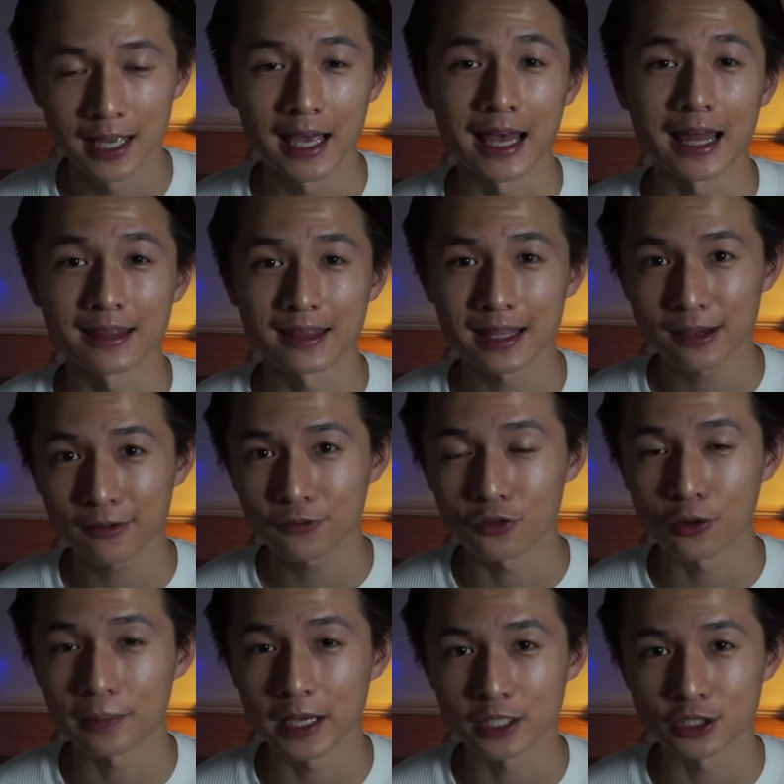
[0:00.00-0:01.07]
and
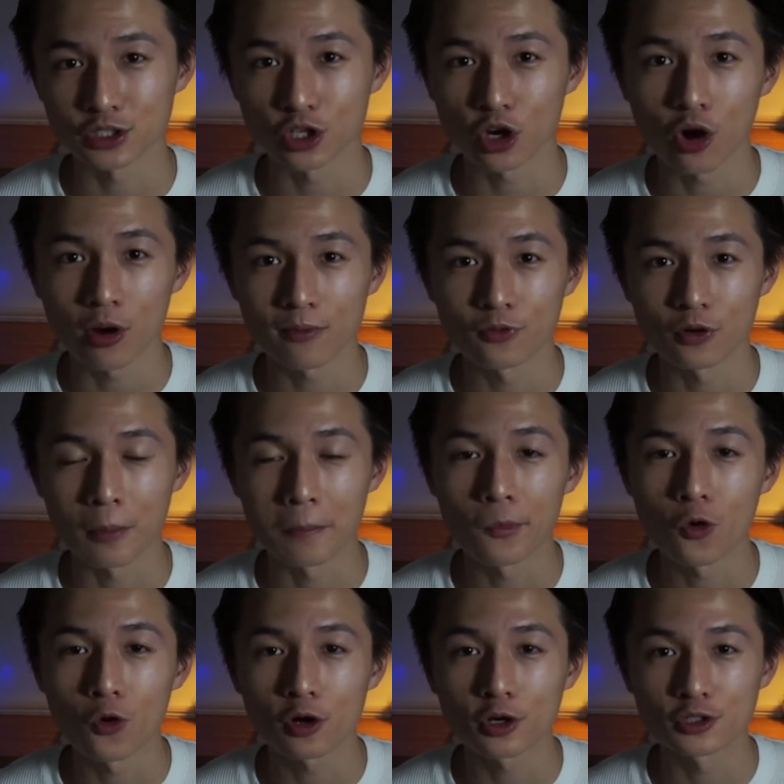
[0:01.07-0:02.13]
therefore patient opt for a
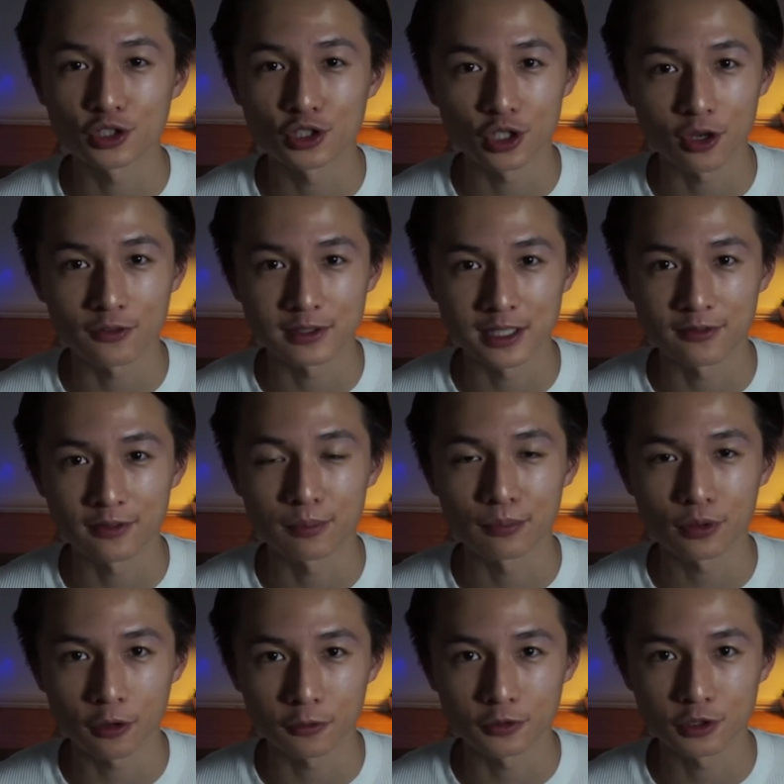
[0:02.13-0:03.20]
more conservative
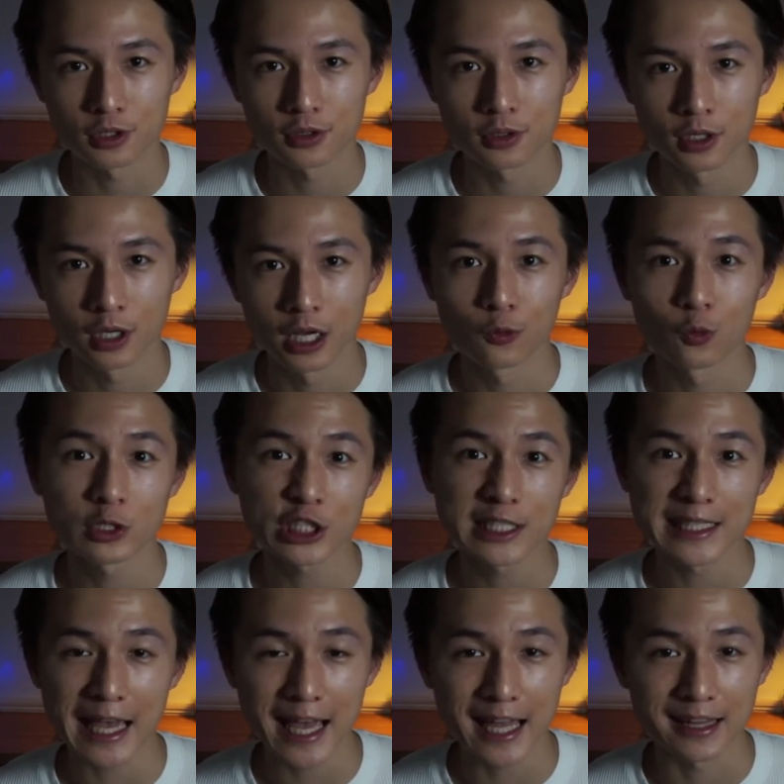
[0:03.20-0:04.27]
approach which
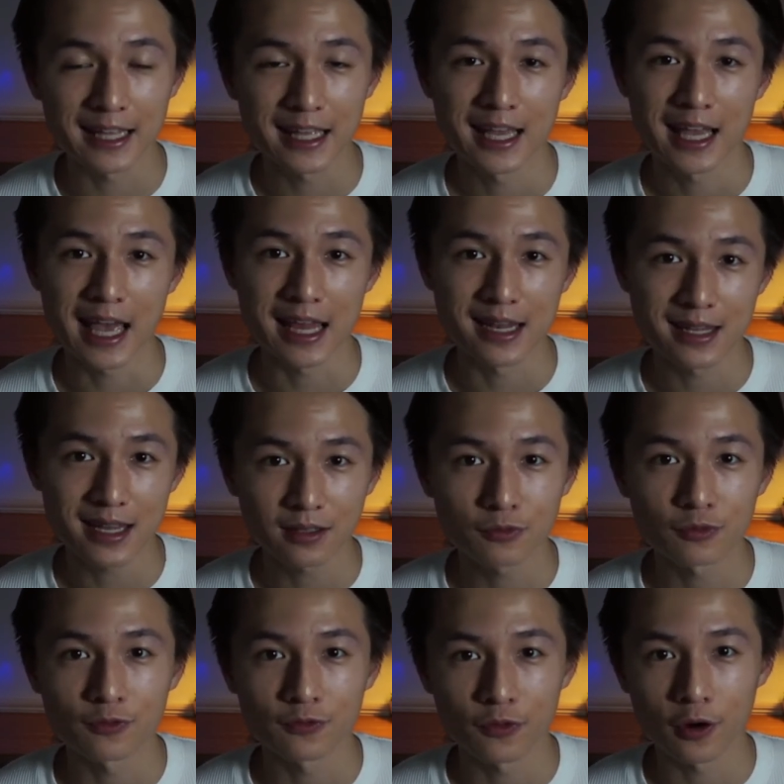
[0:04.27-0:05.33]
then another
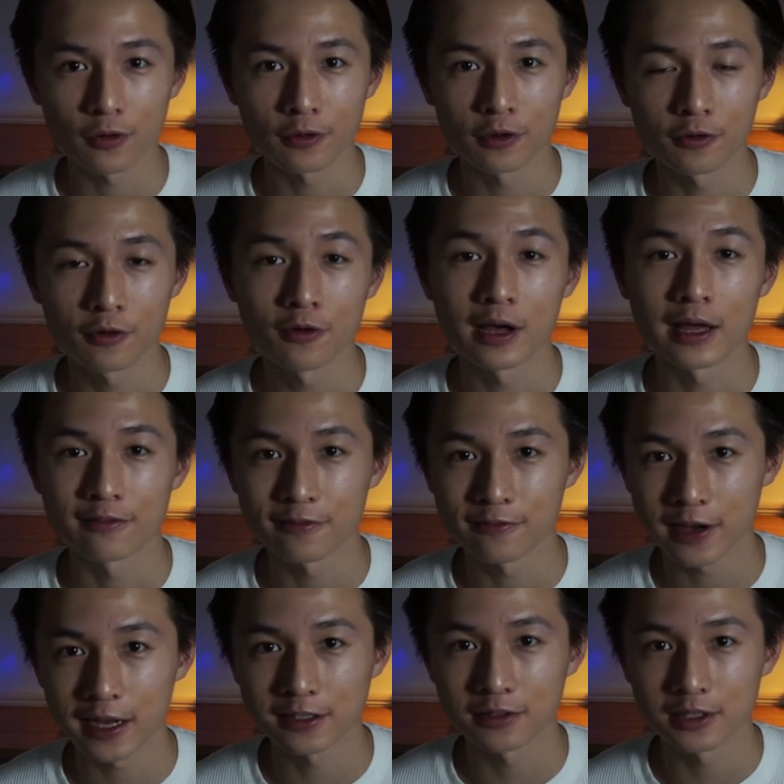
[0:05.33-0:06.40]
referral and
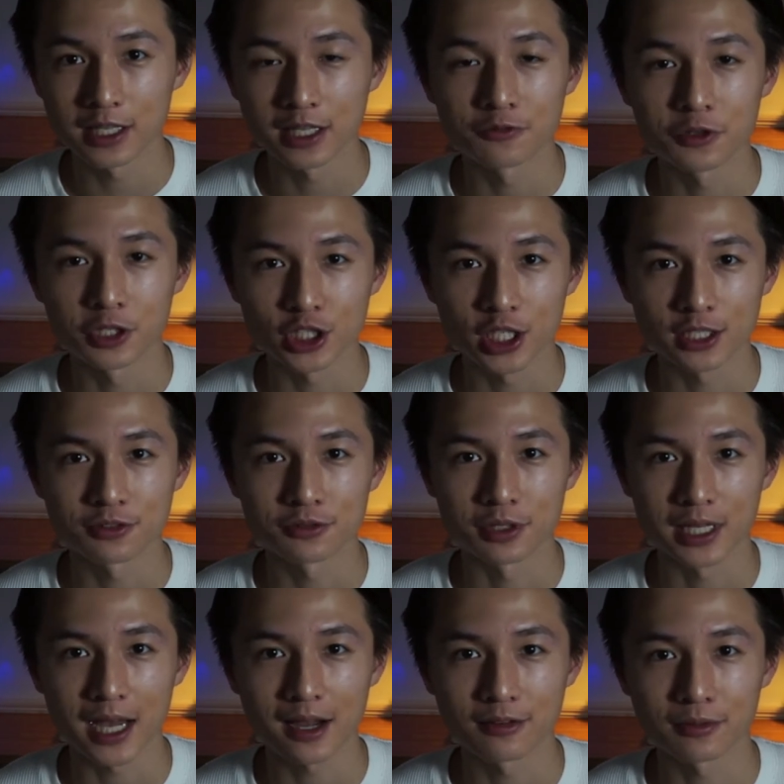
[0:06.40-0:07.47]
finally reaching to a
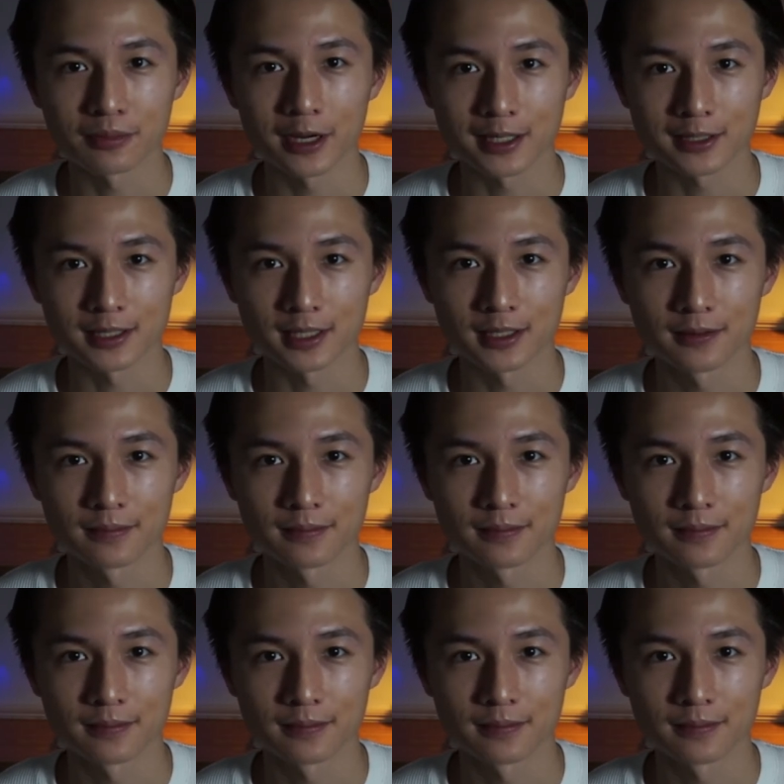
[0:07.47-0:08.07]
chiropractor.